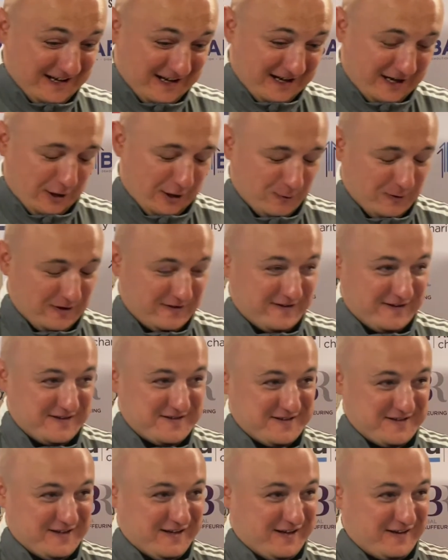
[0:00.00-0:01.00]
I'll wait to see
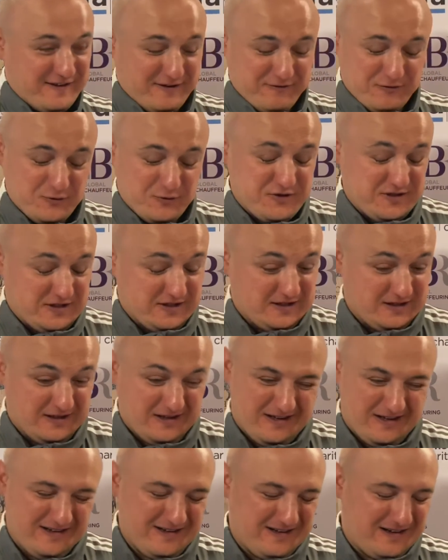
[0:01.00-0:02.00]
it. I've not seen it.
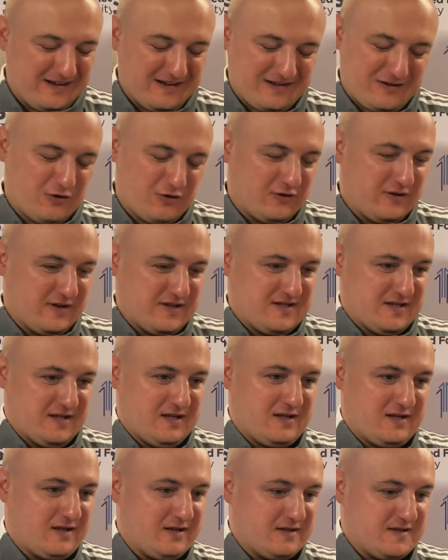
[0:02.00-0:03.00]
I couldn't say,
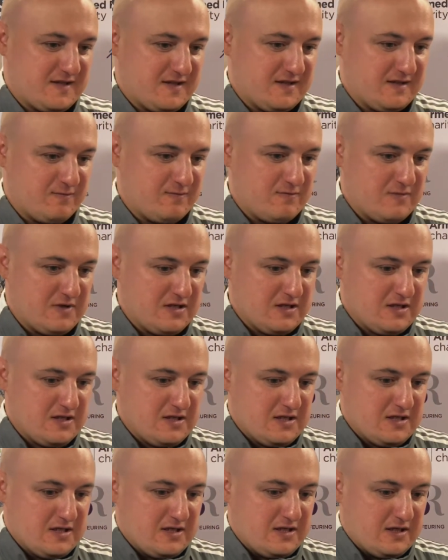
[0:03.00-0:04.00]
because
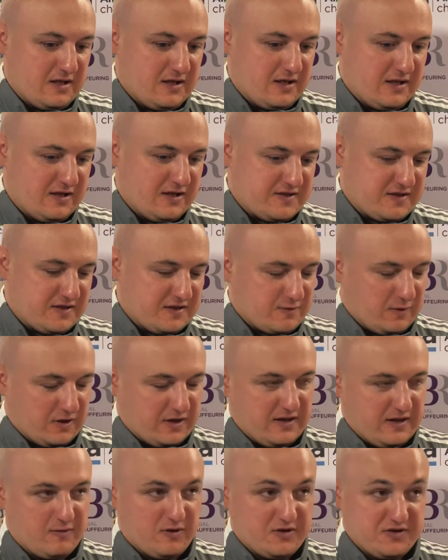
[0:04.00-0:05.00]
it's one of the
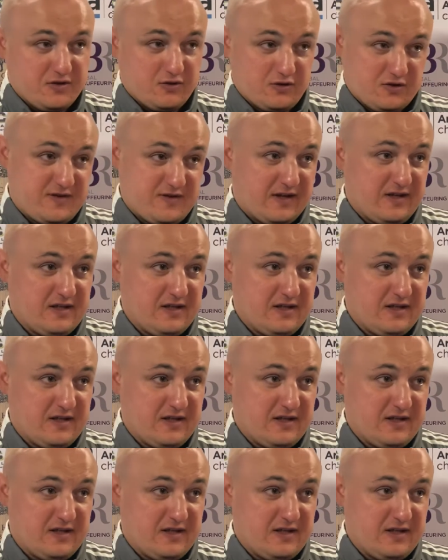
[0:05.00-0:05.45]
ones that looks tight.